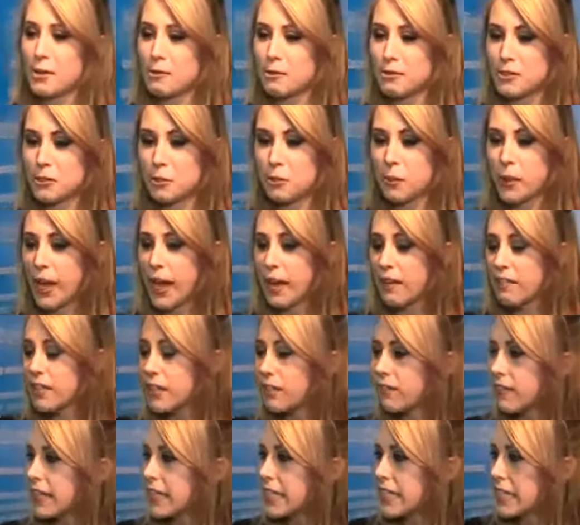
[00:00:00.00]
So we have
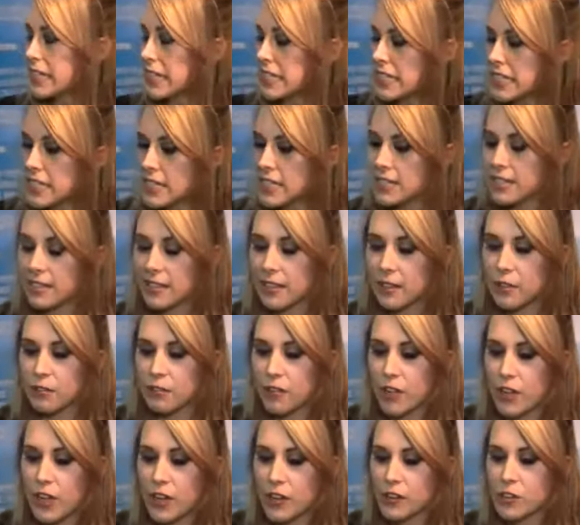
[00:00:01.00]
invested
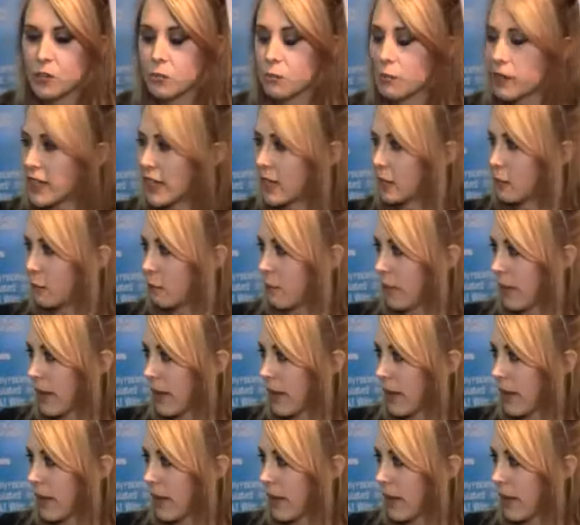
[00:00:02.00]
over £2 million